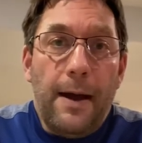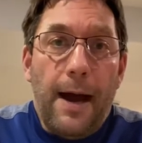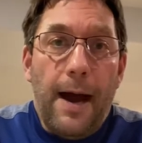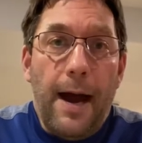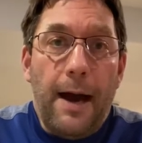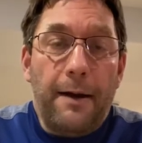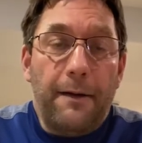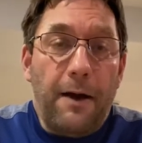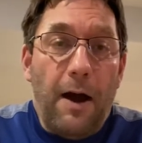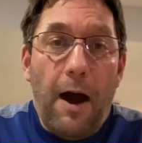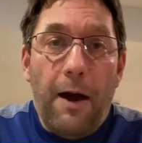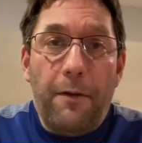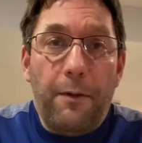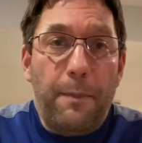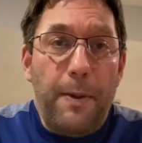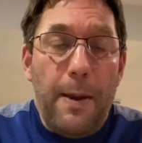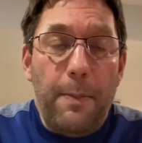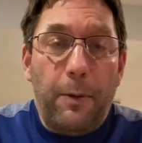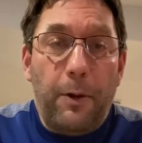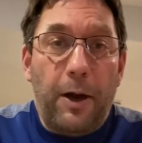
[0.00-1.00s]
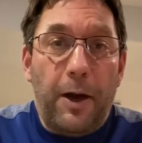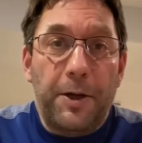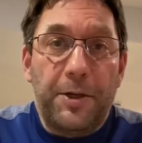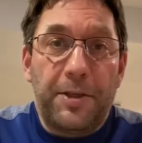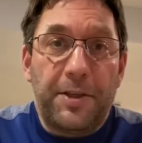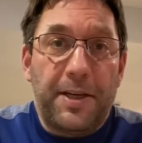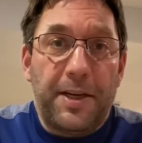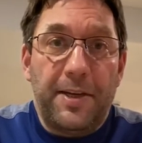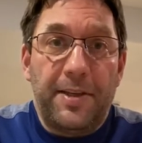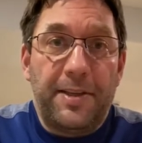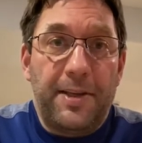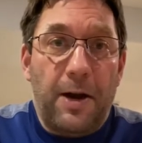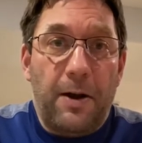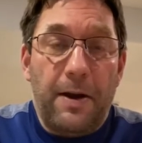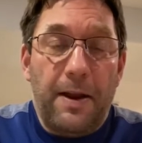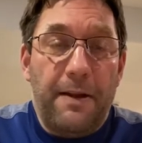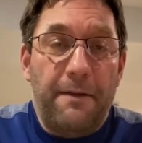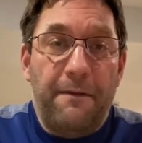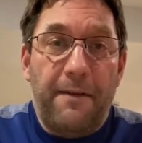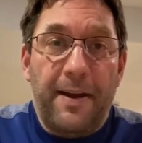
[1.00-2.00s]
Uh, other people are just going to
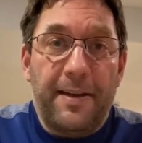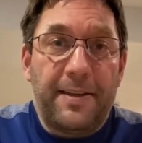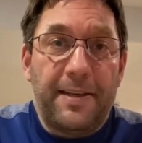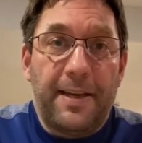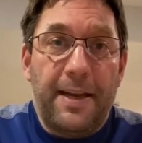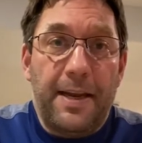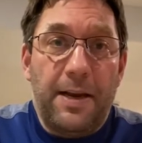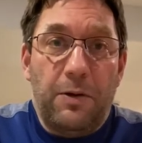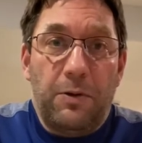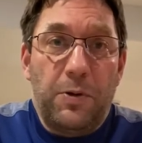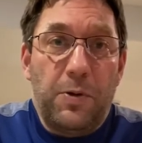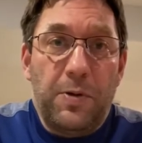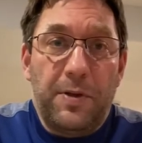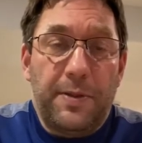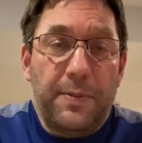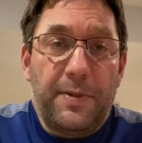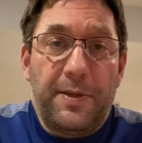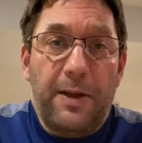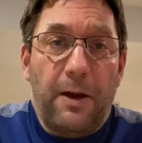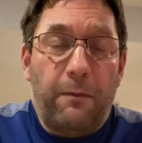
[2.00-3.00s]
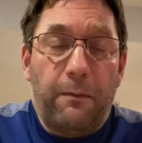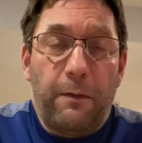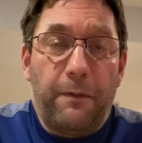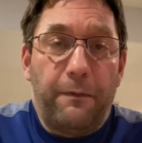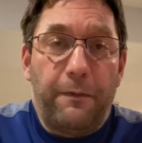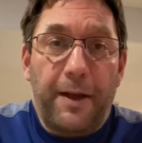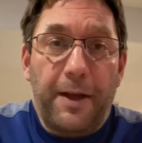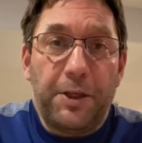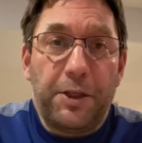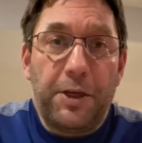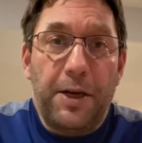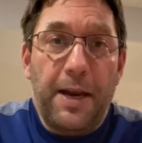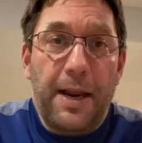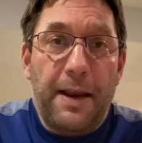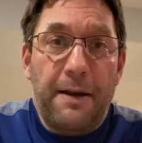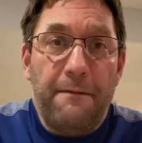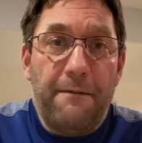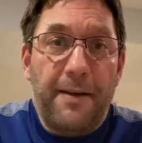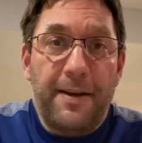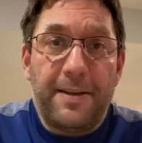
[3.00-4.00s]
start invest, you know, doing some self reflection and
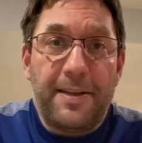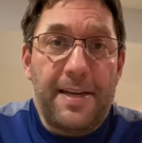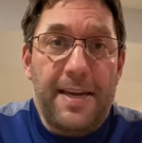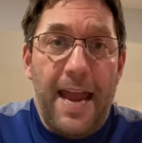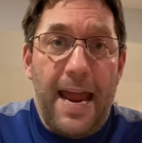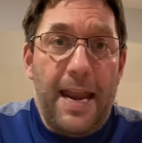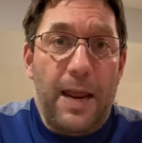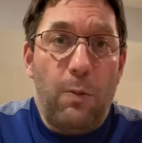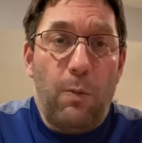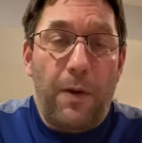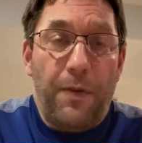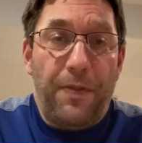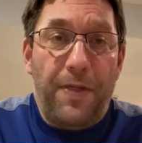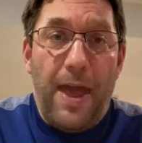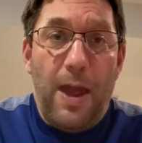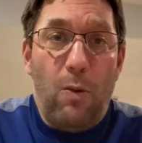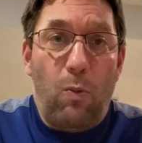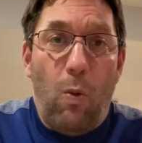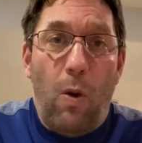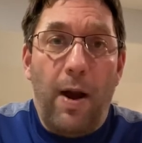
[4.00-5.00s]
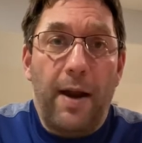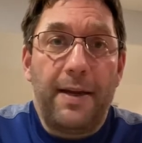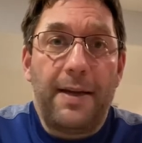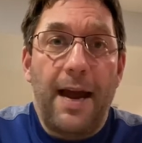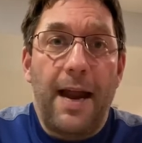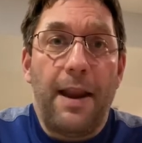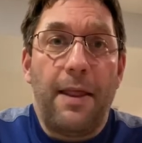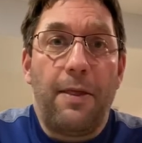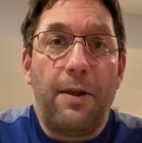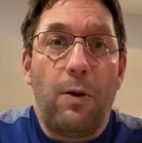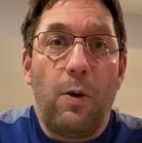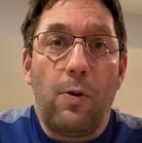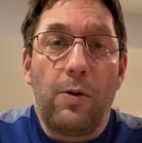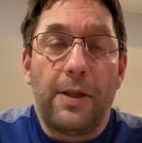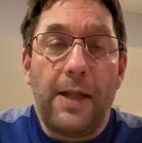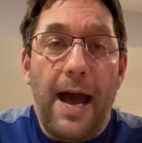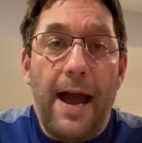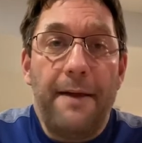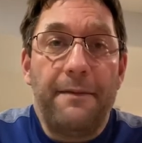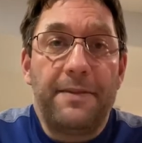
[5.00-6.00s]
investigating what they want out of their own
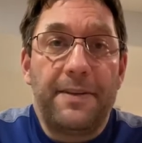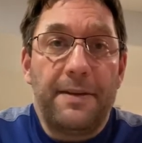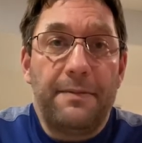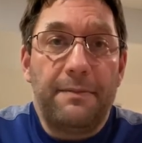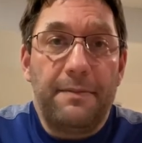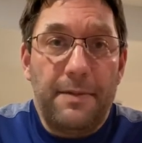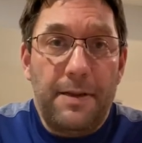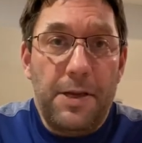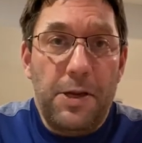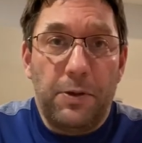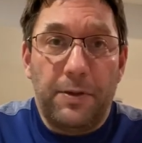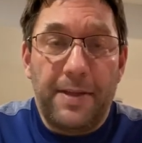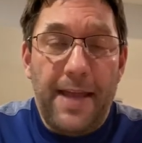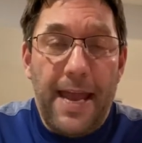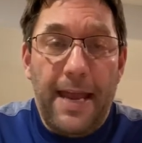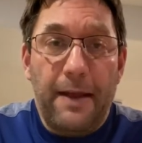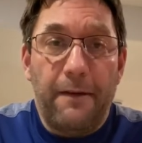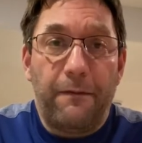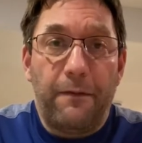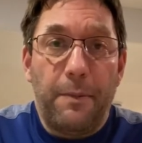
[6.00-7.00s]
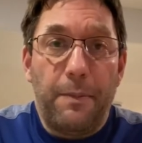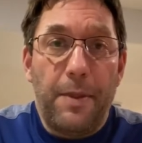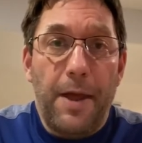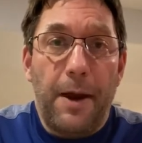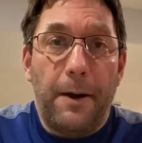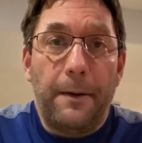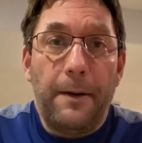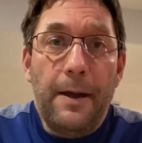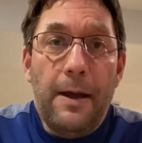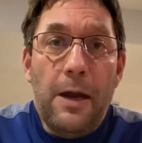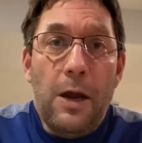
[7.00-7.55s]
lives, and you'll take it from there.